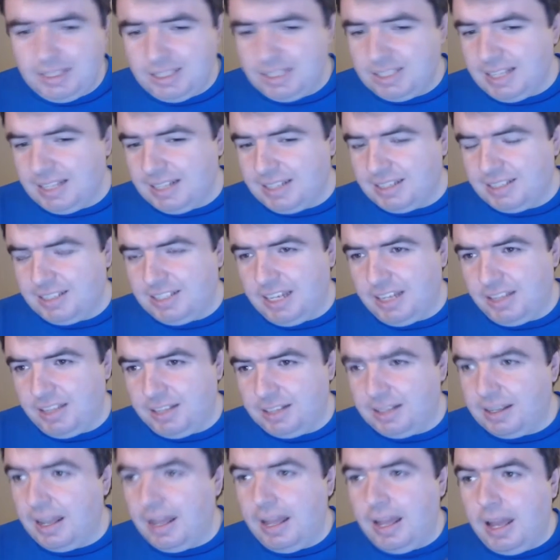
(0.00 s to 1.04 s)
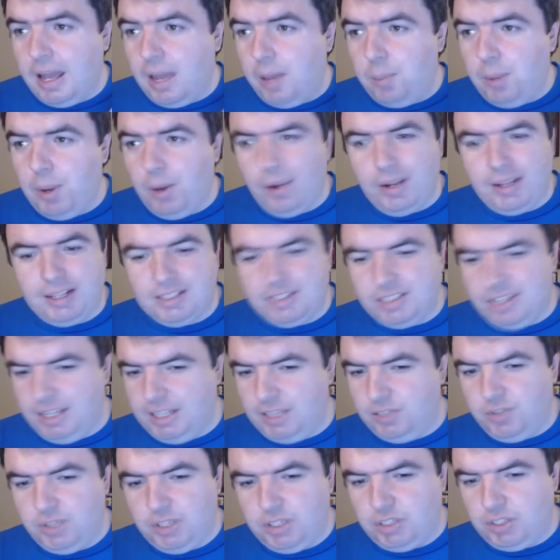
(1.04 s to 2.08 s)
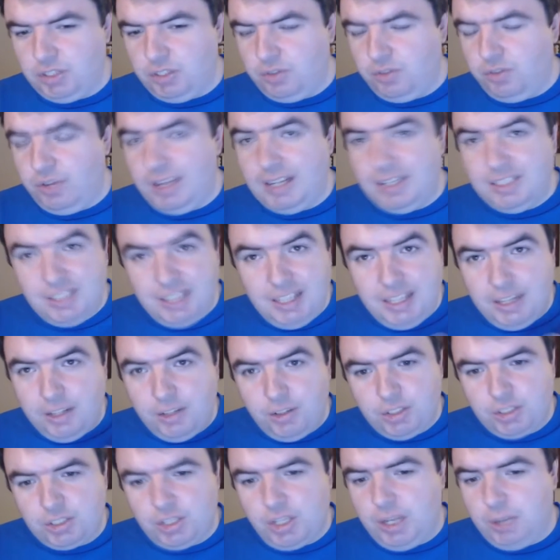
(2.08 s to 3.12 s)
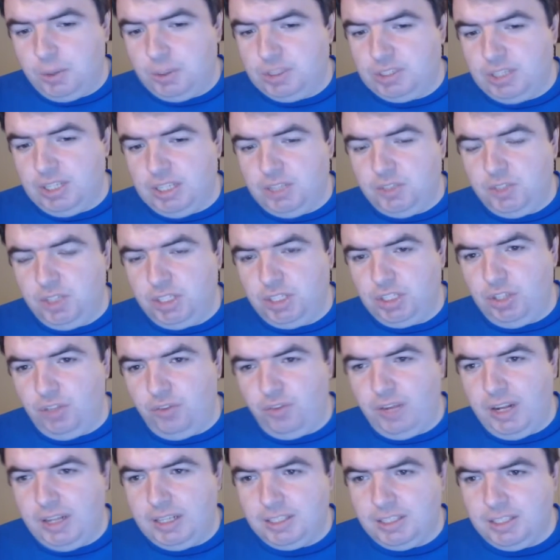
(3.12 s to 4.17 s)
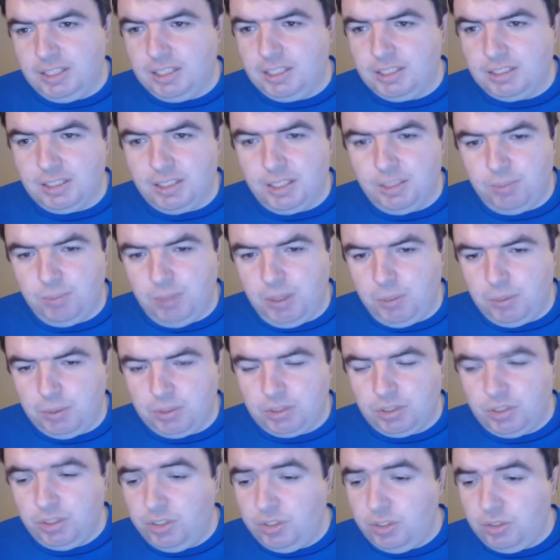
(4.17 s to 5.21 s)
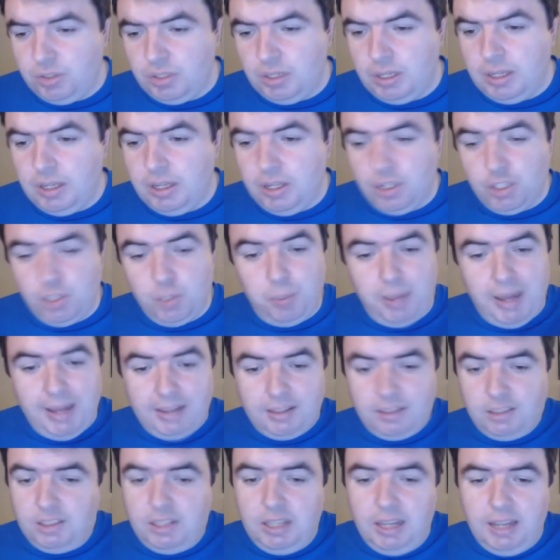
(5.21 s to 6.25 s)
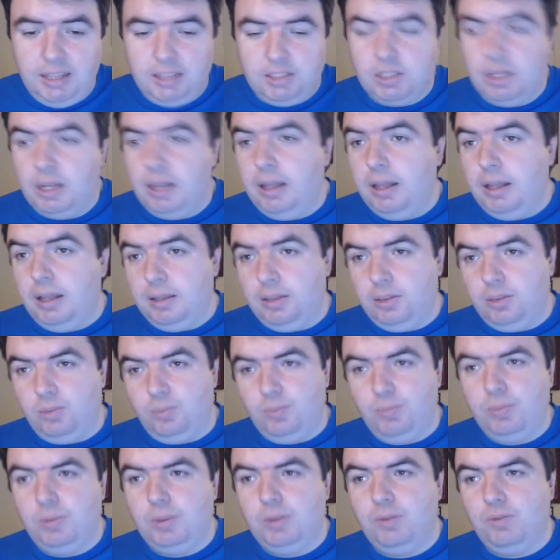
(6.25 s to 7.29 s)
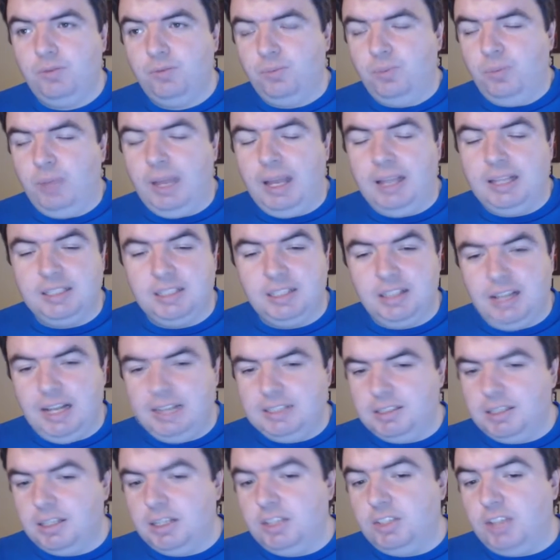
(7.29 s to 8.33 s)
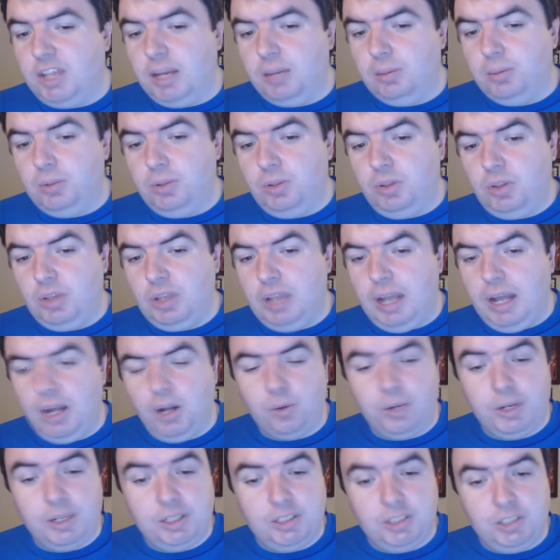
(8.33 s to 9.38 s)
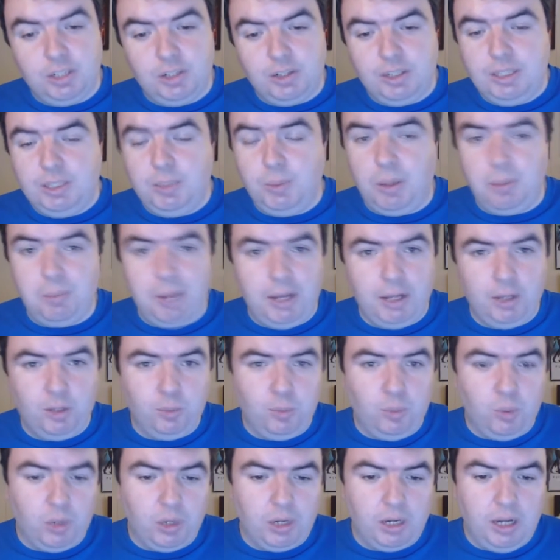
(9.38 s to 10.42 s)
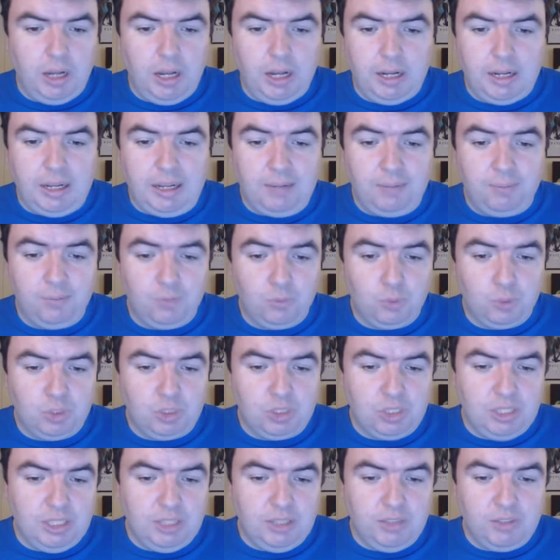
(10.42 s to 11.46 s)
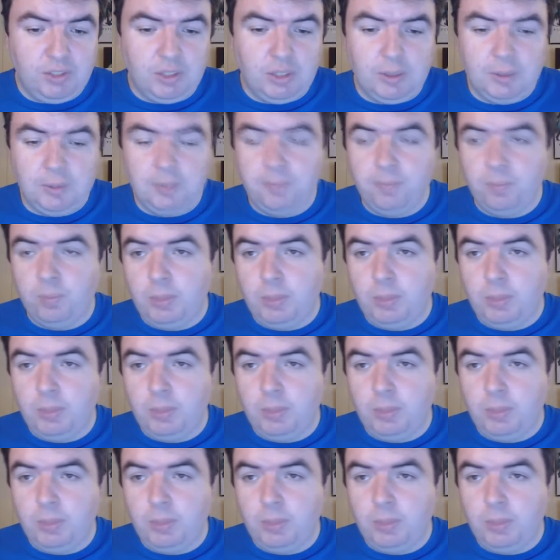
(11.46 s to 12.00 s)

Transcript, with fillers: This is not to say that American science fiction and fantasy, English language science fiction and fantasy doesn't get published in Japan. It does. As a classic example, the Elric series by Michael Moorcock received